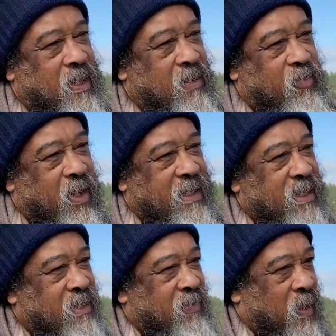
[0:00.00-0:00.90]
If you
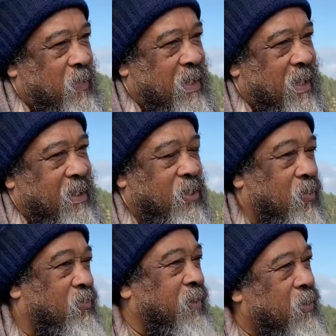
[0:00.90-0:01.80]
identify with that, then
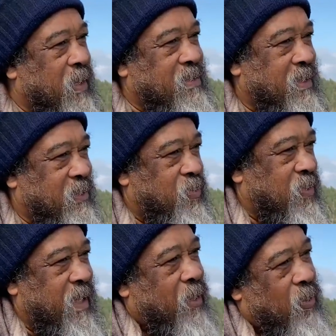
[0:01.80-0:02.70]
you'll feel restless. You
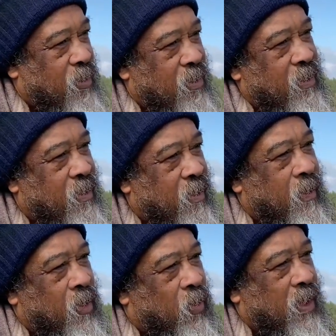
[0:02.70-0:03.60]
take on the
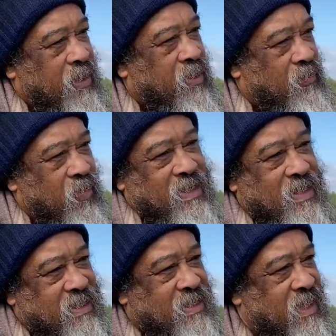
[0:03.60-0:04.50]
quality of
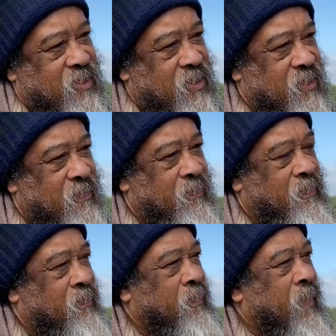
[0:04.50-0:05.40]
restless attention.
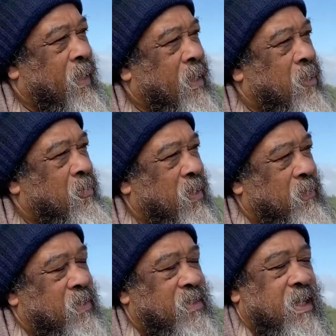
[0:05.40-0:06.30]
But
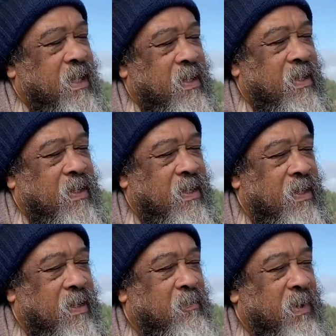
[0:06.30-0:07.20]
if you stay
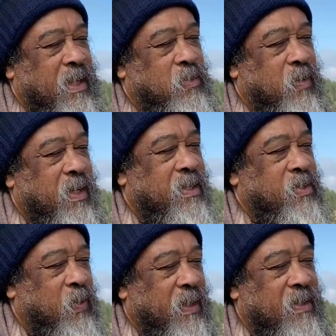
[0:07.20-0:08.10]
in the place where it
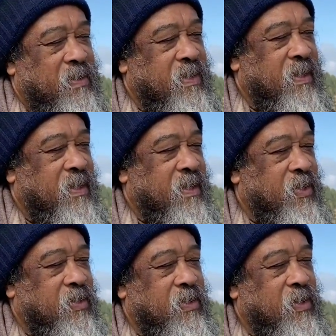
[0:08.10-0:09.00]
is witnessed that the
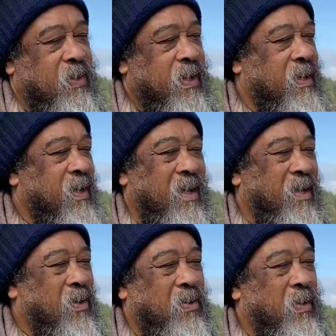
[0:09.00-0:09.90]
attention is going,
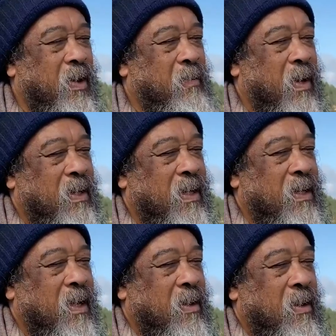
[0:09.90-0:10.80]
don't worry about that.